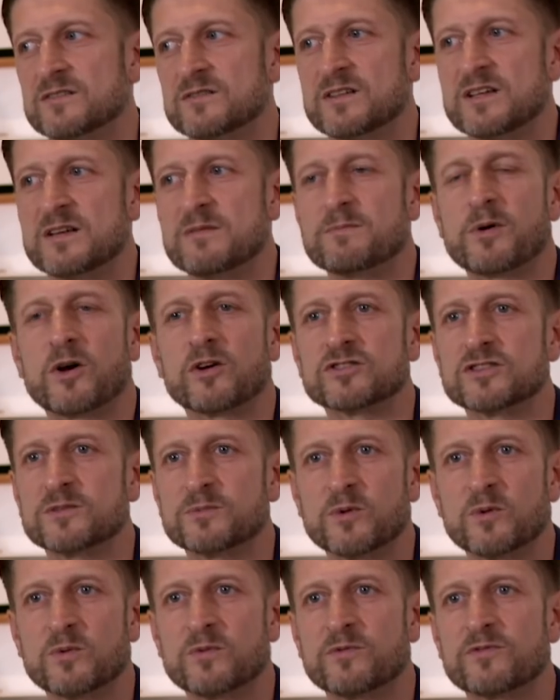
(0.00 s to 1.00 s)

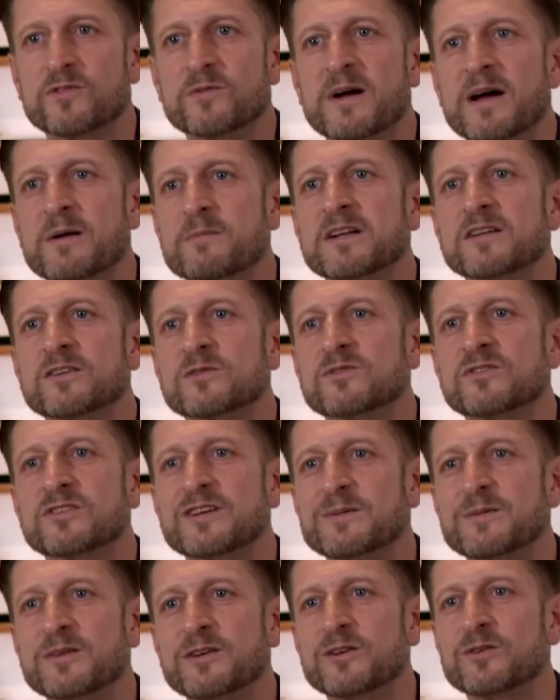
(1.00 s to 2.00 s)
impossible from our medical
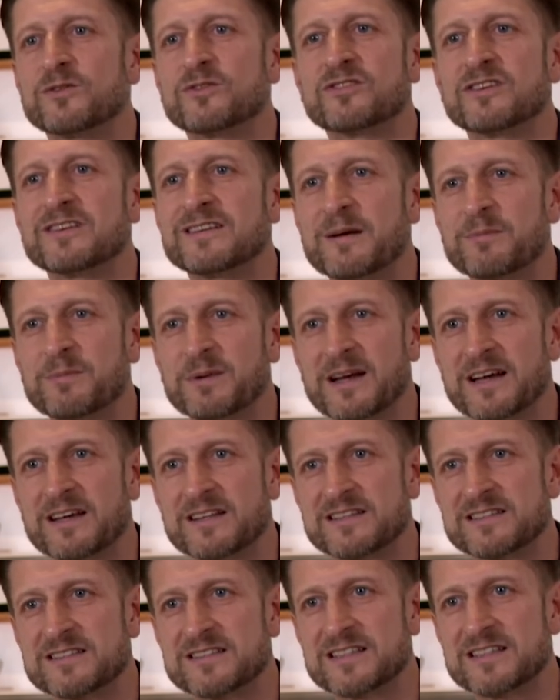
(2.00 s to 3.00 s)
team that you'll see that player
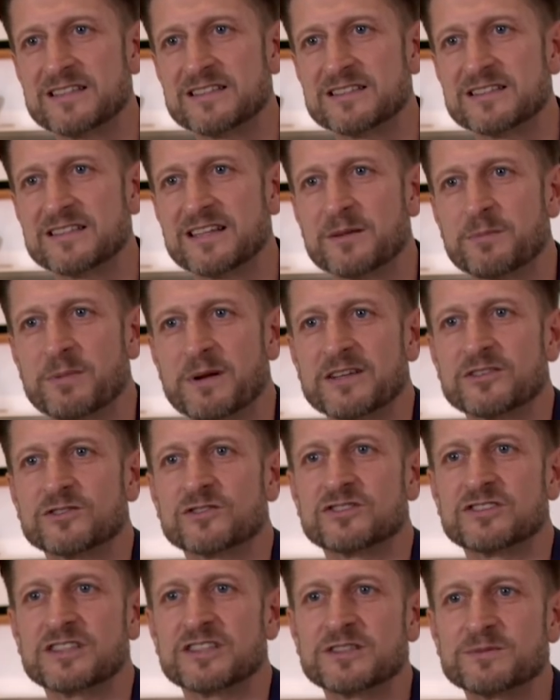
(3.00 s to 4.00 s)
this season. Now the player's
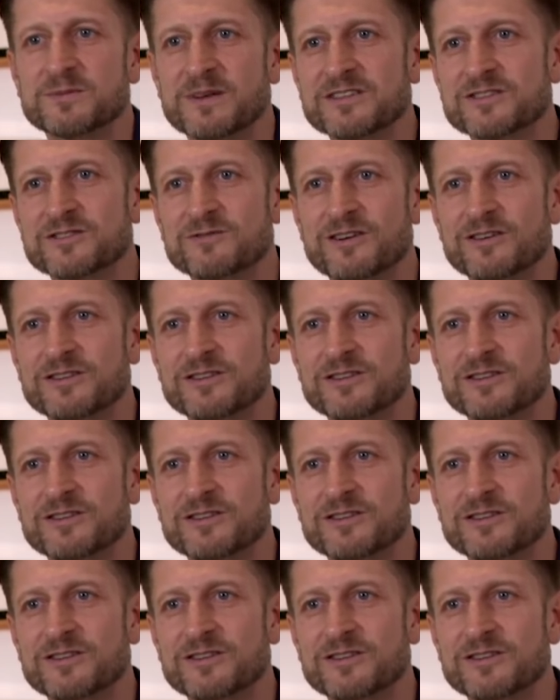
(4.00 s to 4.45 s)
got 6 months to run